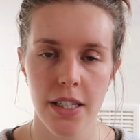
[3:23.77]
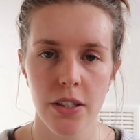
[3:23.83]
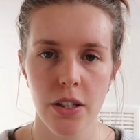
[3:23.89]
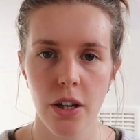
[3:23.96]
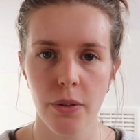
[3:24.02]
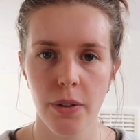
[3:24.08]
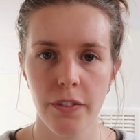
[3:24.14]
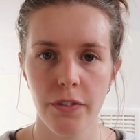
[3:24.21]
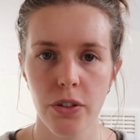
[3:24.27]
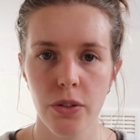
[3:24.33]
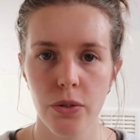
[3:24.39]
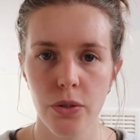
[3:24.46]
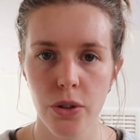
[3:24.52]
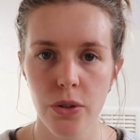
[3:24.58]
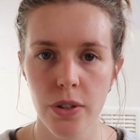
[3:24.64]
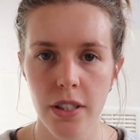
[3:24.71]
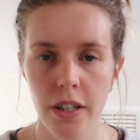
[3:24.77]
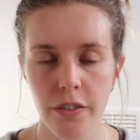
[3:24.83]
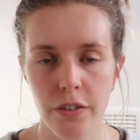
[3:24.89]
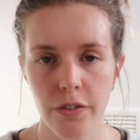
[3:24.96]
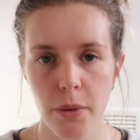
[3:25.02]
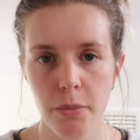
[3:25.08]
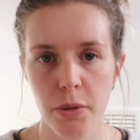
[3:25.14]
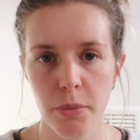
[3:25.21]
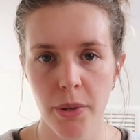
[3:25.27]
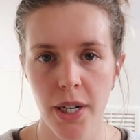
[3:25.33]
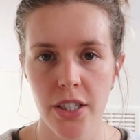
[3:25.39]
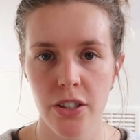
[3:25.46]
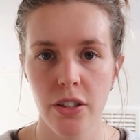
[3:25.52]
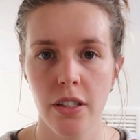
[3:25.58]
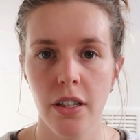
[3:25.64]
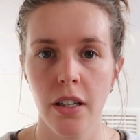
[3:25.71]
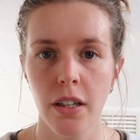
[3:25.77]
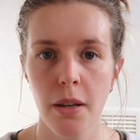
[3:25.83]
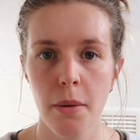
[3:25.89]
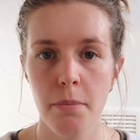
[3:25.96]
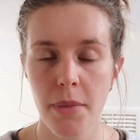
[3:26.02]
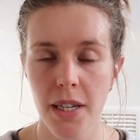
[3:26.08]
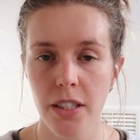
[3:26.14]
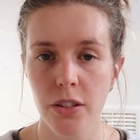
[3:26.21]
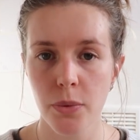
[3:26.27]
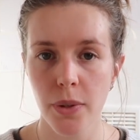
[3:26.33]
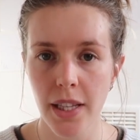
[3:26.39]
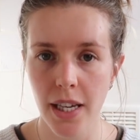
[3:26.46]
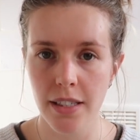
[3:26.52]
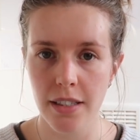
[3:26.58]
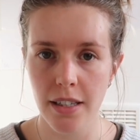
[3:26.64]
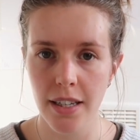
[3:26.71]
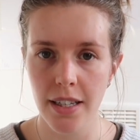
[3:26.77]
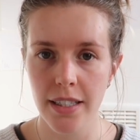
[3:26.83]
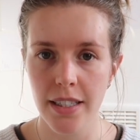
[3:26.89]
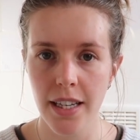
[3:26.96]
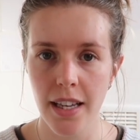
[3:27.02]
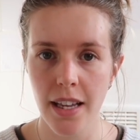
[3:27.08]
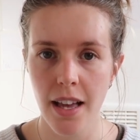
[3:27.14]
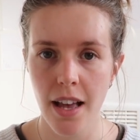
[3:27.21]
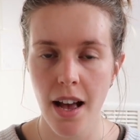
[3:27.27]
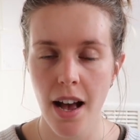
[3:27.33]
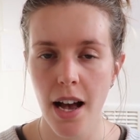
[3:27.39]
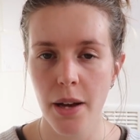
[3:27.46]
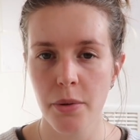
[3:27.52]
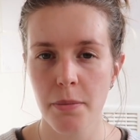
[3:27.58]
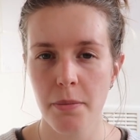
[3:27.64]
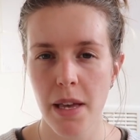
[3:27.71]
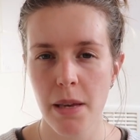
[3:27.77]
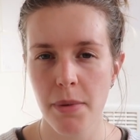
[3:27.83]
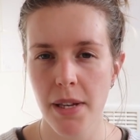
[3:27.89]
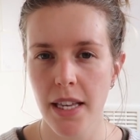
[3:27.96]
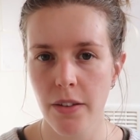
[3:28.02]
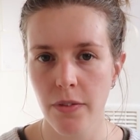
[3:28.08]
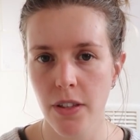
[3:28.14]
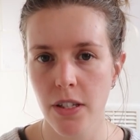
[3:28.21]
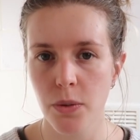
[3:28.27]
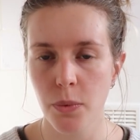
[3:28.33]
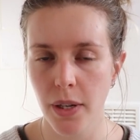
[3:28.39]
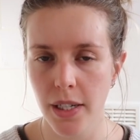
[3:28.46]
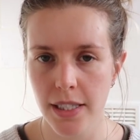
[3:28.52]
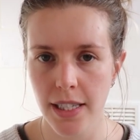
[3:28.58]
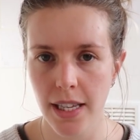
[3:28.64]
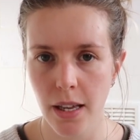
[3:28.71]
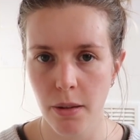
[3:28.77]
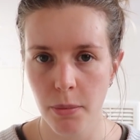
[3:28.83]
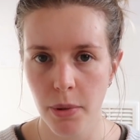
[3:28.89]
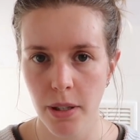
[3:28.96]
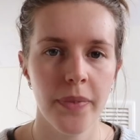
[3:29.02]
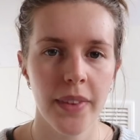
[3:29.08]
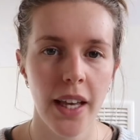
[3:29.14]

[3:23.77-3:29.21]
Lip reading: So if you do suffer from depression mixed with anxiety, I would maybe give this one a skip.